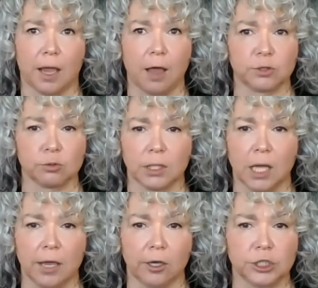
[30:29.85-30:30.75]
have to
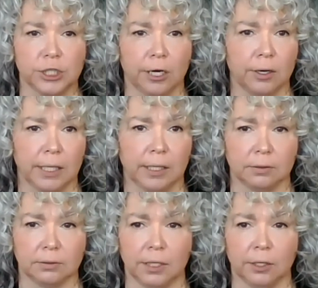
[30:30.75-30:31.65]
rely on charity
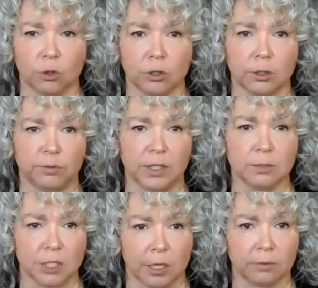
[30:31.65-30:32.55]
in order to feed
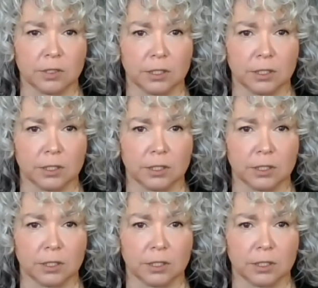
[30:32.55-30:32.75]
themselves?